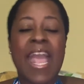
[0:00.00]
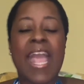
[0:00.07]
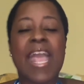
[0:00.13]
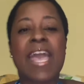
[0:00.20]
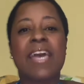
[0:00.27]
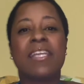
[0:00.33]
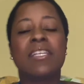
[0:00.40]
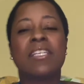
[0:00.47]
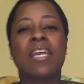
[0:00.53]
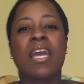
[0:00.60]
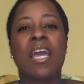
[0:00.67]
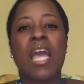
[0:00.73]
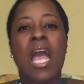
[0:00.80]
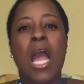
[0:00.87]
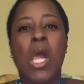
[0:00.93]
And
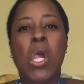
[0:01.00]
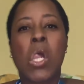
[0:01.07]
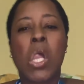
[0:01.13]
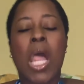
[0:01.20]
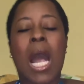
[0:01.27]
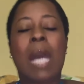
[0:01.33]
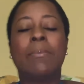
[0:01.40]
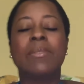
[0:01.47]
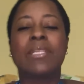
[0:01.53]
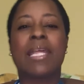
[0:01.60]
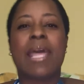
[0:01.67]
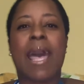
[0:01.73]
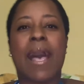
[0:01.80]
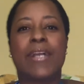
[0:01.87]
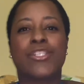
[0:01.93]
I'm
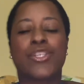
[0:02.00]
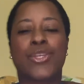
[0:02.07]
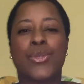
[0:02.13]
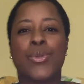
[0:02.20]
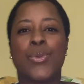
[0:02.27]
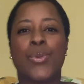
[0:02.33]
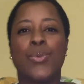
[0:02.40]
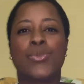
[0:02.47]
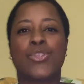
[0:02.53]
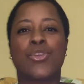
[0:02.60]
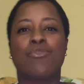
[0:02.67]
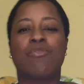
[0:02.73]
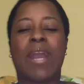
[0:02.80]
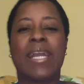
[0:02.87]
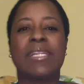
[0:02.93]
going to ask you
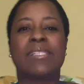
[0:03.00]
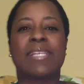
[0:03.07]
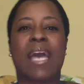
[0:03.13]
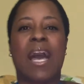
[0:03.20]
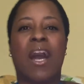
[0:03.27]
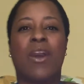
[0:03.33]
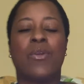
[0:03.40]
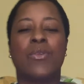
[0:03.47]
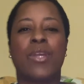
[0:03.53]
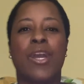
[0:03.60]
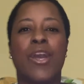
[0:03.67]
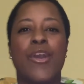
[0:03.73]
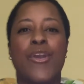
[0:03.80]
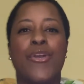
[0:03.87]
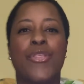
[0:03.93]
to write down
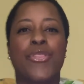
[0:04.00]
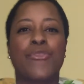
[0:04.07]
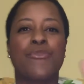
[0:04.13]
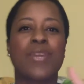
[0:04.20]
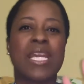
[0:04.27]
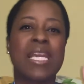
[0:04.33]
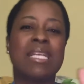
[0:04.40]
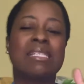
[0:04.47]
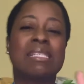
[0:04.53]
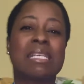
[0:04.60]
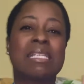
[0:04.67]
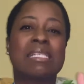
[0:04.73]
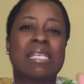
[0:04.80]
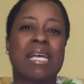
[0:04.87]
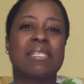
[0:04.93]
3
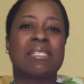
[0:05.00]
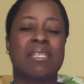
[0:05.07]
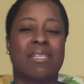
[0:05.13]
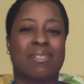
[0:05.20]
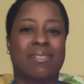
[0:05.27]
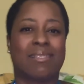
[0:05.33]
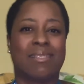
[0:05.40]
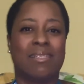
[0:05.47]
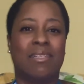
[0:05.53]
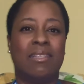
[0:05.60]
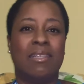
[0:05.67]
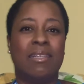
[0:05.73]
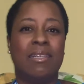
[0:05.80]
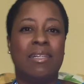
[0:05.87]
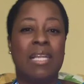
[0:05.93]
successes.
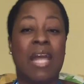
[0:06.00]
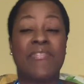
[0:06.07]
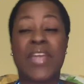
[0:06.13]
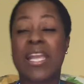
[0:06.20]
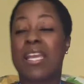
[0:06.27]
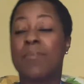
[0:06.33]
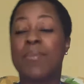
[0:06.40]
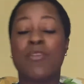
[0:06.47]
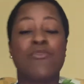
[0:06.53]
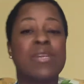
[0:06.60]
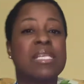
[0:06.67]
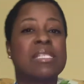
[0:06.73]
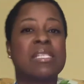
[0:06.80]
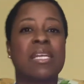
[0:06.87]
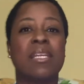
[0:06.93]
They could be
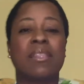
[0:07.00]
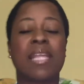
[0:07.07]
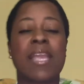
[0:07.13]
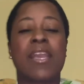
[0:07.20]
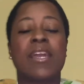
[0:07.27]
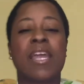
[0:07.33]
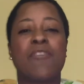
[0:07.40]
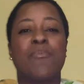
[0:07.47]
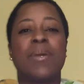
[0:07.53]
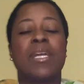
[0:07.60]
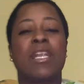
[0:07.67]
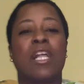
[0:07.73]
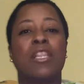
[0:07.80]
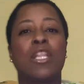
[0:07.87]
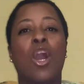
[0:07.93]
recent, they could have
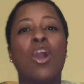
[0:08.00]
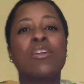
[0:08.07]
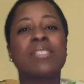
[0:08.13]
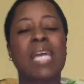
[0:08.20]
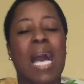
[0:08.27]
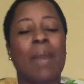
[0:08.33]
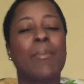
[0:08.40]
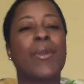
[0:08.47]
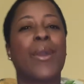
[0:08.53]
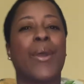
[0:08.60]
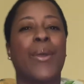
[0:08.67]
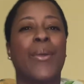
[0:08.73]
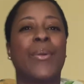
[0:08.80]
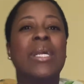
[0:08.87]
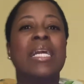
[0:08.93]
been a long time
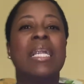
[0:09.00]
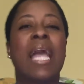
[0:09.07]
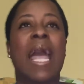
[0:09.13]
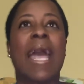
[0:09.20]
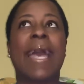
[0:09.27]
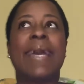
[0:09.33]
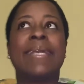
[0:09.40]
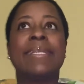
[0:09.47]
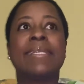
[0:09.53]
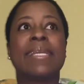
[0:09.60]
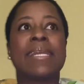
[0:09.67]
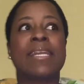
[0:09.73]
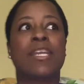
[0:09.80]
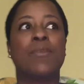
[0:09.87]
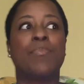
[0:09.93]
ago, and
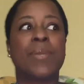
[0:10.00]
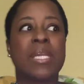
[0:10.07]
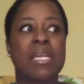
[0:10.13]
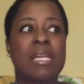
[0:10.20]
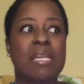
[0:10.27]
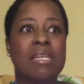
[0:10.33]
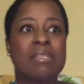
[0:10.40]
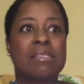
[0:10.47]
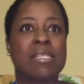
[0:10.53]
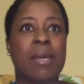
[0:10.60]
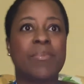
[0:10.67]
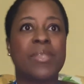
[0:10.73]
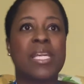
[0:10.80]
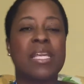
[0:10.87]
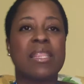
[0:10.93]
it could be
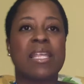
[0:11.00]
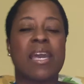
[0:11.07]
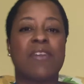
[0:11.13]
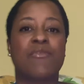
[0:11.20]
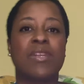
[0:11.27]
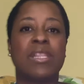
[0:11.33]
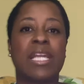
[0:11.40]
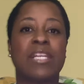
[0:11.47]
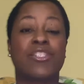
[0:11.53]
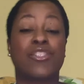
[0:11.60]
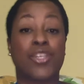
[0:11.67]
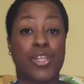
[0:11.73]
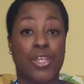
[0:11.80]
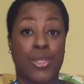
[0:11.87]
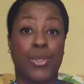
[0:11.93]
something that relates
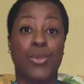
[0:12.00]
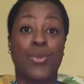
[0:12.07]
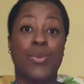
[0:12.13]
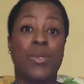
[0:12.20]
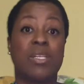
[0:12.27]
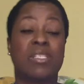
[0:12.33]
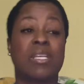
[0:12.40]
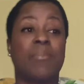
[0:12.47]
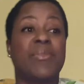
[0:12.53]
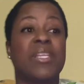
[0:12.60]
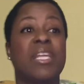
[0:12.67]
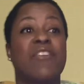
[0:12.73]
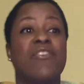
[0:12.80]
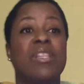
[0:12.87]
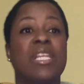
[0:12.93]
to you, something
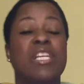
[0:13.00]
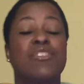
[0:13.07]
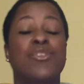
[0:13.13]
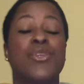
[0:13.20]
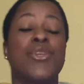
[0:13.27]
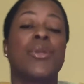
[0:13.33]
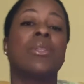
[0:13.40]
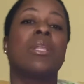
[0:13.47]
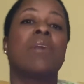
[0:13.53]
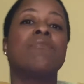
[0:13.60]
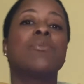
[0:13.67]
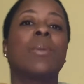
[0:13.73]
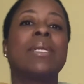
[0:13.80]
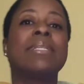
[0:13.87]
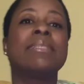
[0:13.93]
that relates to your
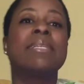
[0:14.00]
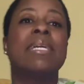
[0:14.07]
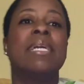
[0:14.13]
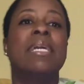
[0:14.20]
loved one,